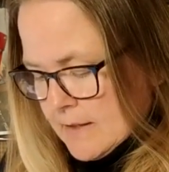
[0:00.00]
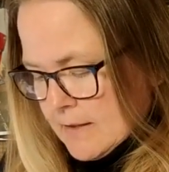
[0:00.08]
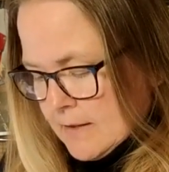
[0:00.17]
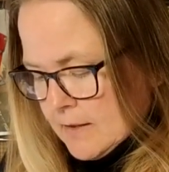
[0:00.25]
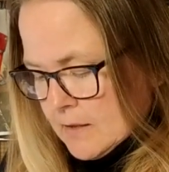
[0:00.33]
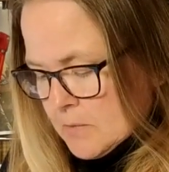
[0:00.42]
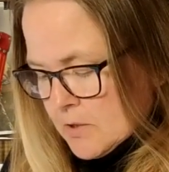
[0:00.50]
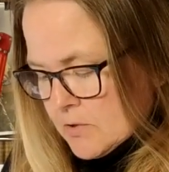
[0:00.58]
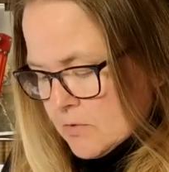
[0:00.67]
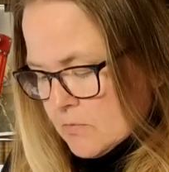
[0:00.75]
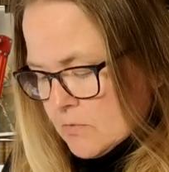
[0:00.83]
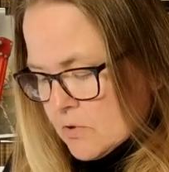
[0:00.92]
I think I'm gonna
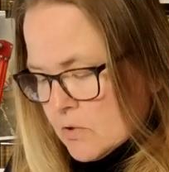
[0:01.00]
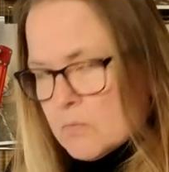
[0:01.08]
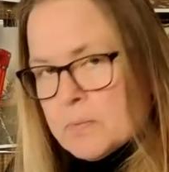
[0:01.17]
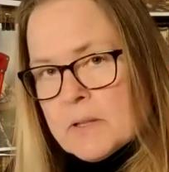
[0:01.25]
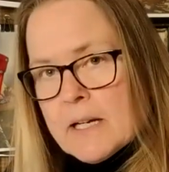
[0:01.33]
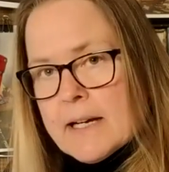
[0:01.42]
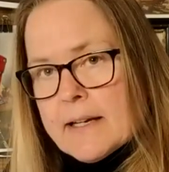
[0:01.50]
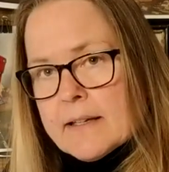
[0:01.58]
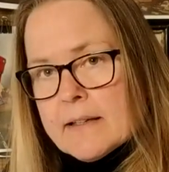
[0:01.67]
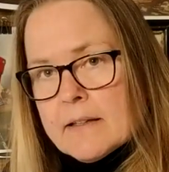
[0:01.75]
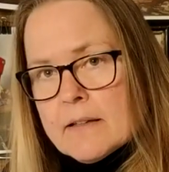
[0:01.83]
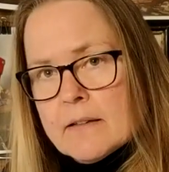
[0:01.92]
do
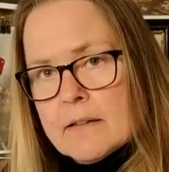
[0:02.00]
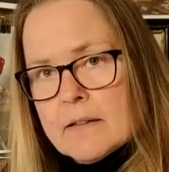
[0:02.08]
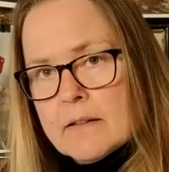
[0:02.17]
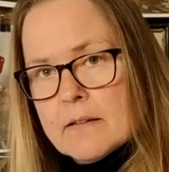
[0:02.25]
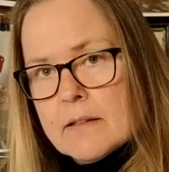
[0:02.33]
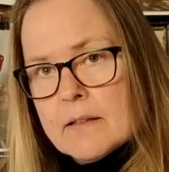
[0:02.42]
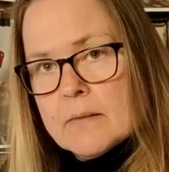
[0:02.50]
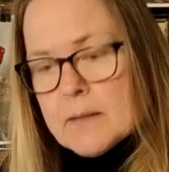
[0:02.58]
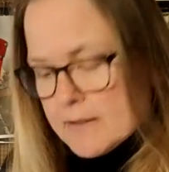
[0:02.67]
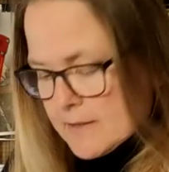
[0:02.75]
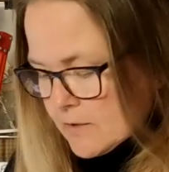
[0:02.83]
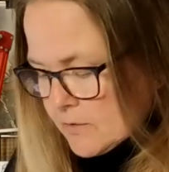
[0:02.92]
2-ply
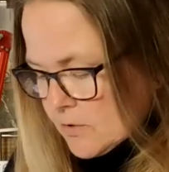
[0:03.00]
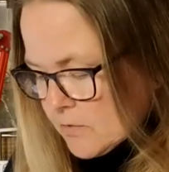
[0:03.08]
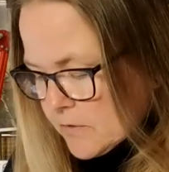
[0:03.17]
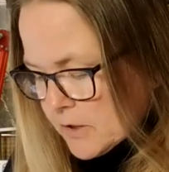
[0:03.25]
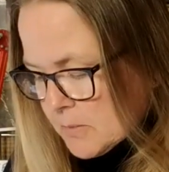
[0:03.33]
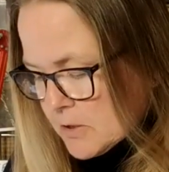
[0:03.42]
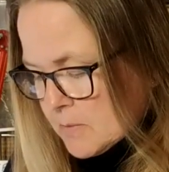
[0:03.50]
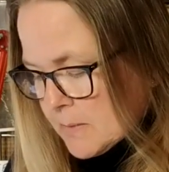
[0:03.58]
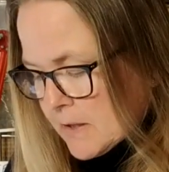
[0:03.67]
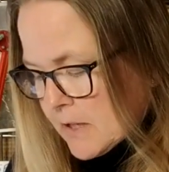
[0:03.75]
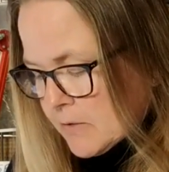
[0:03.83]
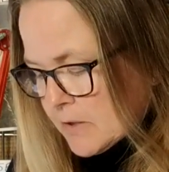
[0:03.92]
because I don't know very much
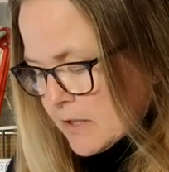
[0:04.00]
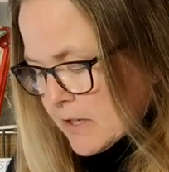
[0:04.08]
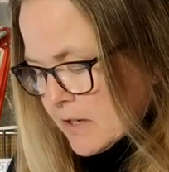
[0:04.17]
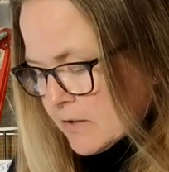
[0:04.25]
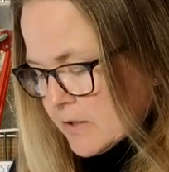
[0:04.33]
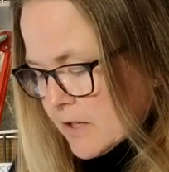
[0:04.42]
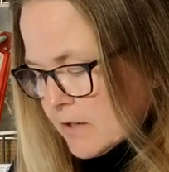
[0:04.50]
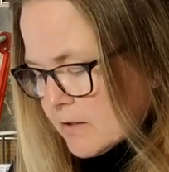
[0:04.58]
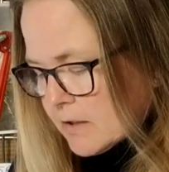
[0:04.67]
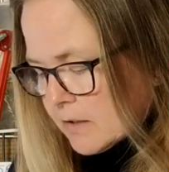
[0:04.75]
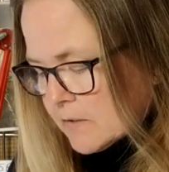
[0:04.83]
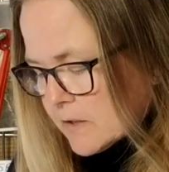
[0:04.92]
about art yarn
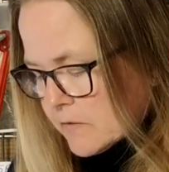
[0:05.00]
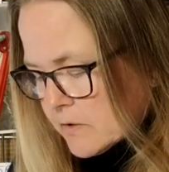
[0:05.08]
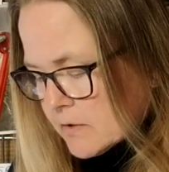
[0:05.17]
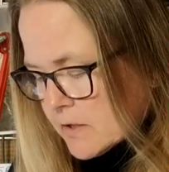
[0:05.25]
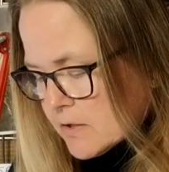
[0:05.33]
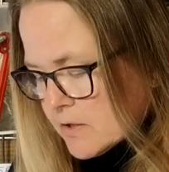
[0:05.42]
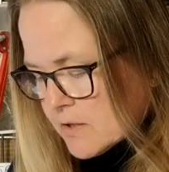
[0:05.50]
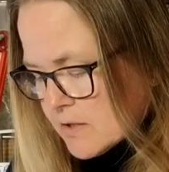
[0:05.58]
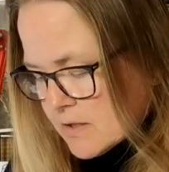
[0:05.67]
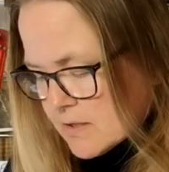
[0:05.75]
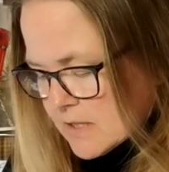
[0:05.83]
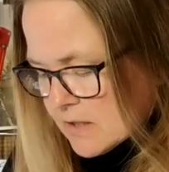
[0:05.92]
and I've never done
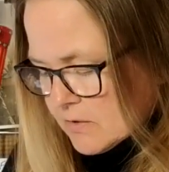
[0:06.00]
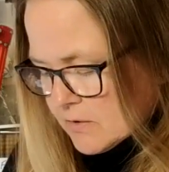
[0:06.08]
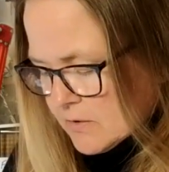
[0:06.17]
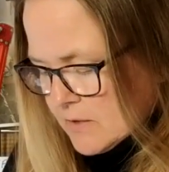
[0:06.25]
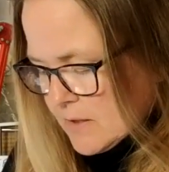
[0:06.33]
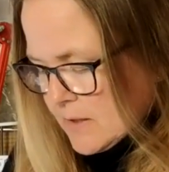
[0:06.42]
just a single.